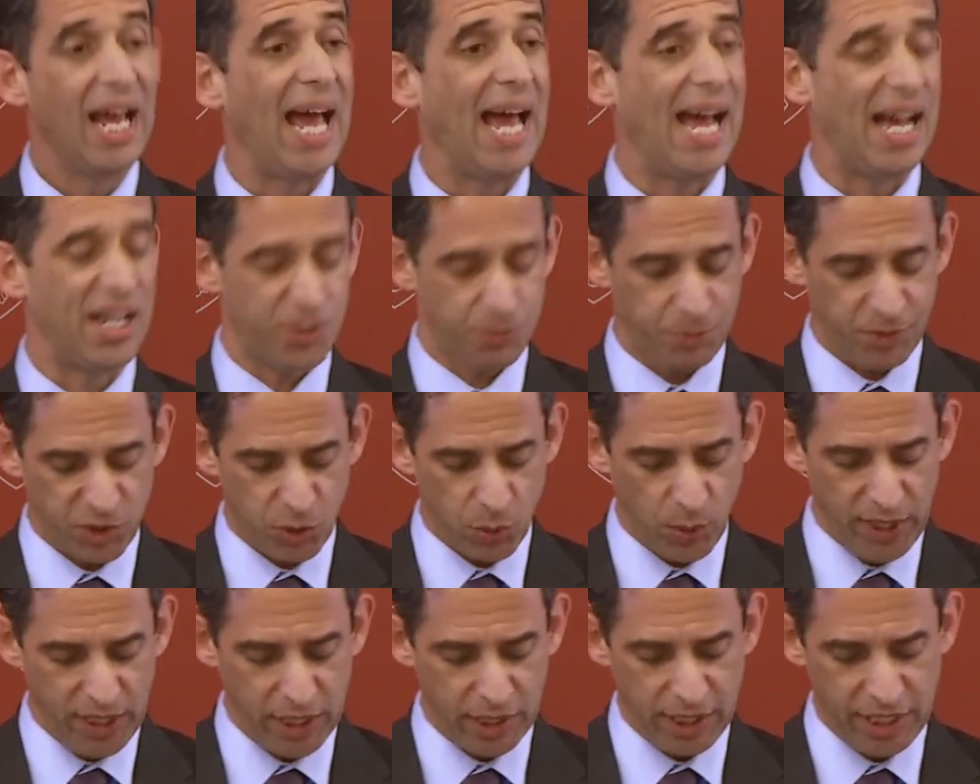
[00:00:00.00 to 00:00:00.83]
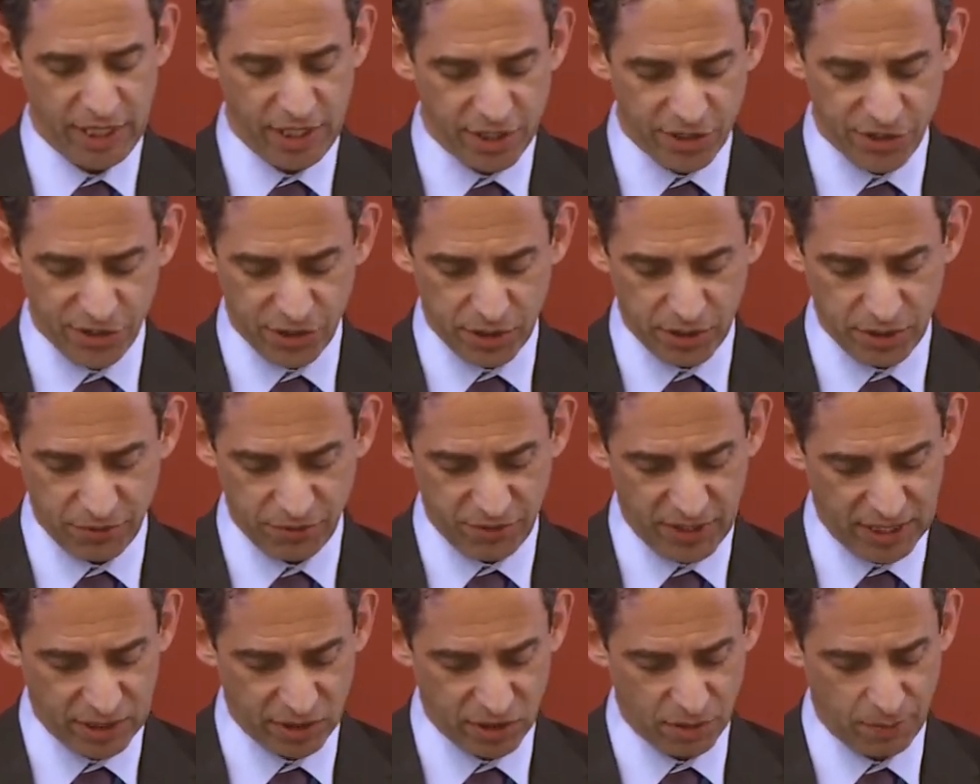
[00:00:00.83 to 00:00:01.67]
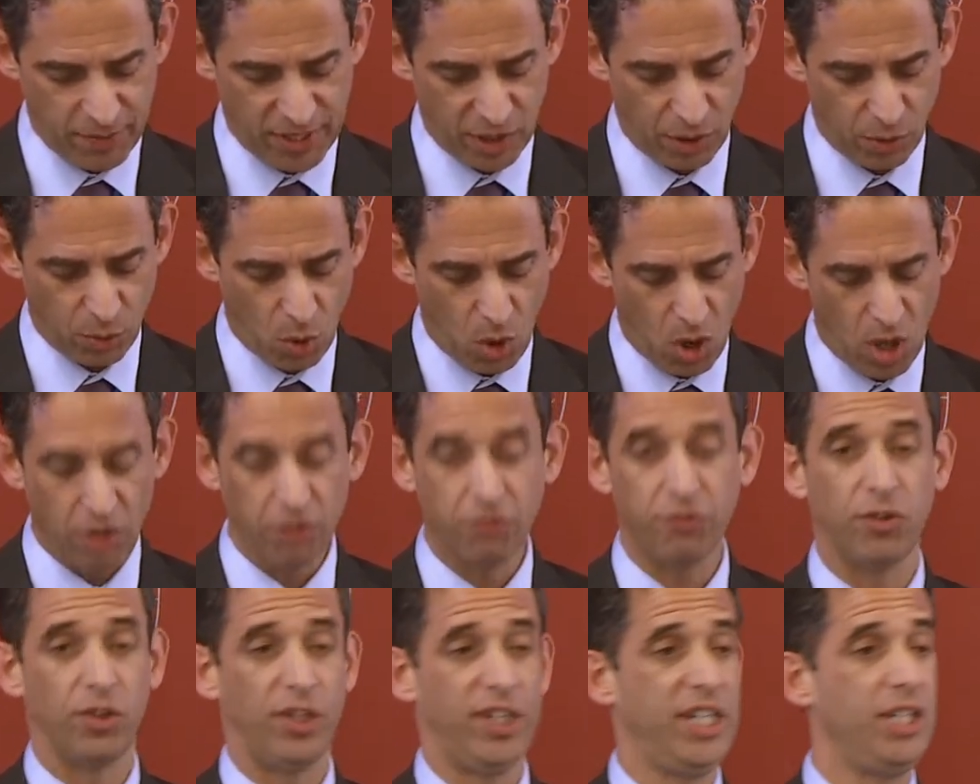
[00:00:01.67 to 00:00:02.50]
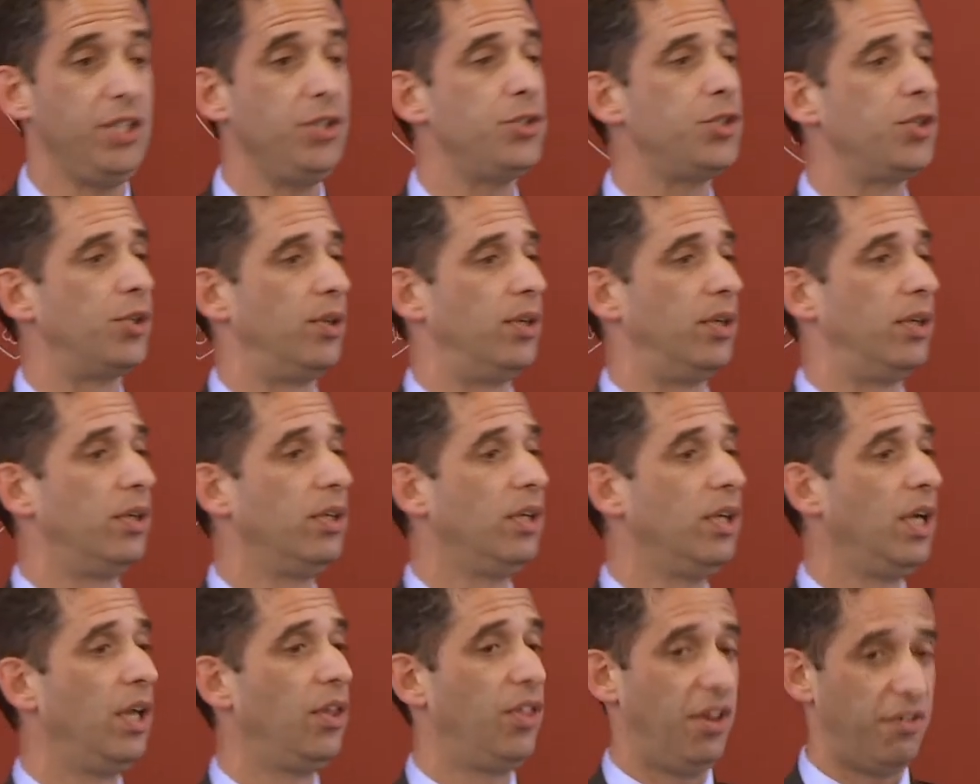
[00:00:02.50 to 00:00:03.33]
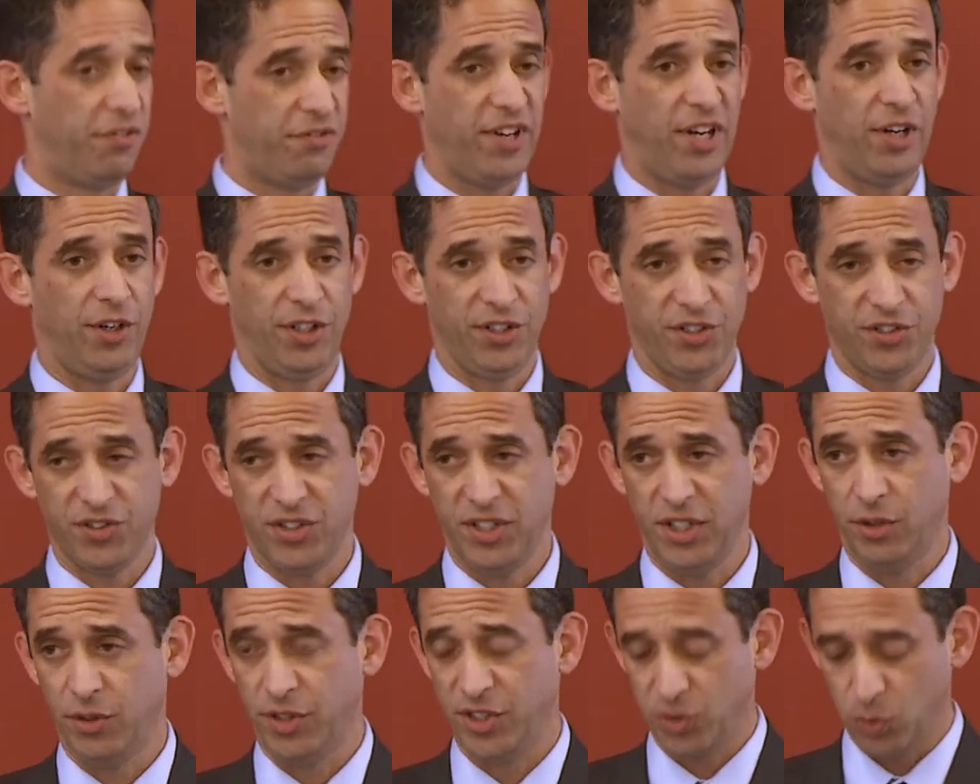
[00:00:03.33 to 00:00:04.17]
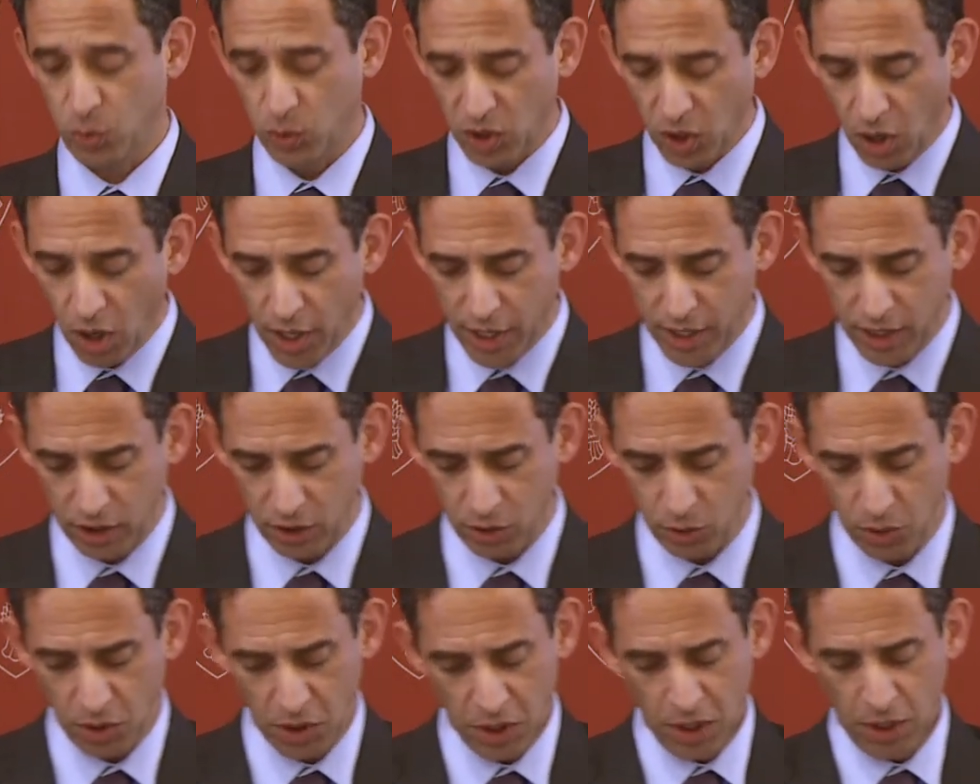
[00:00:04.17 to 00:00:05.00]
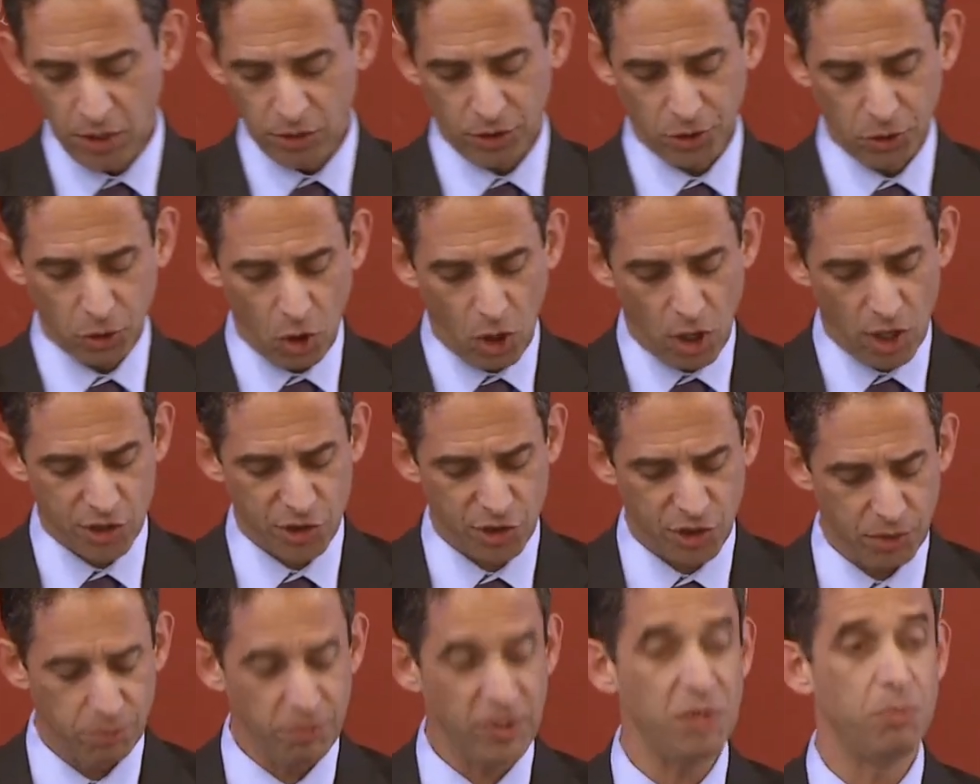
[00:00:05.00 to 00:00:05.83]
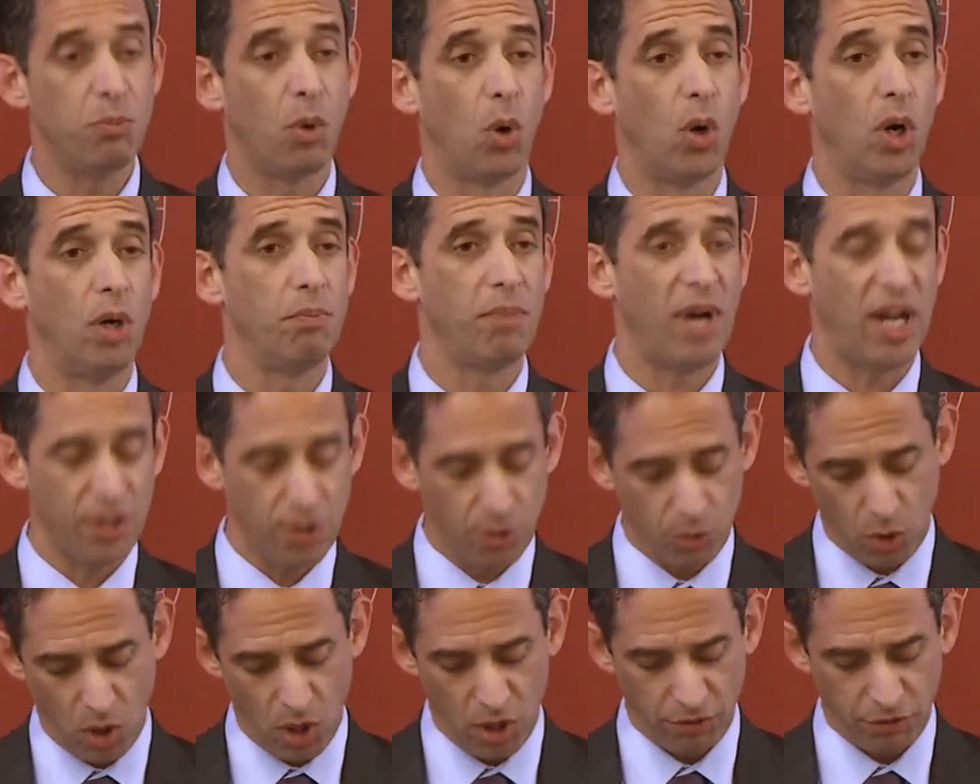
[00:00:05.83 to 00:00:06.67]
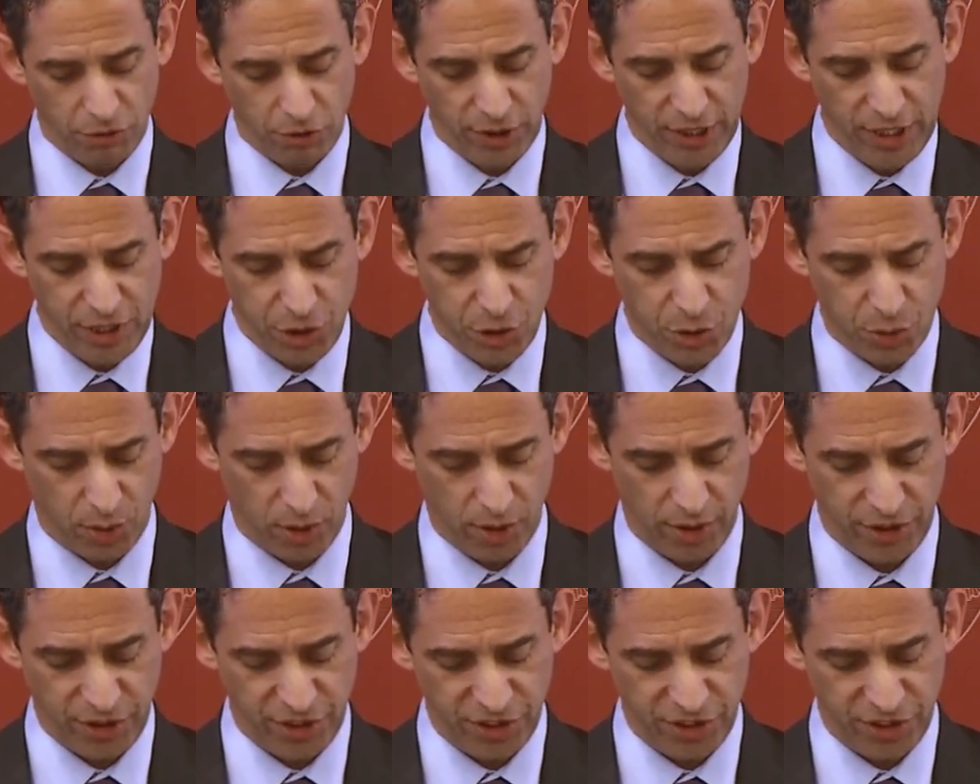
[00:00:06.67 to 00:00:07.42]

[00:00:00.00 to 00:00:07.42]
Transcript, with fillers: as between an innocent victim and a wrongful injurer, the fairness theorist will argue, the loss should be borne by the wrongful injurer.